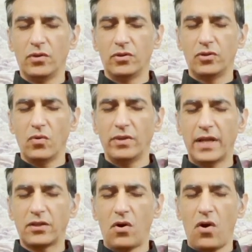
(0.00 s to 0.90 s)
Don't get
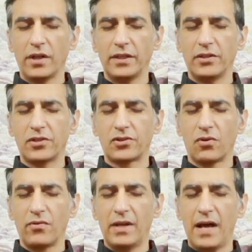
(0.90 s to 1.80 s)
caught in the
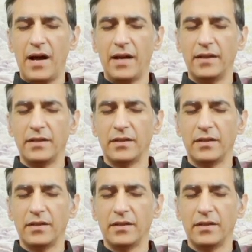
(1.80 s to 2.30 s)
storyline.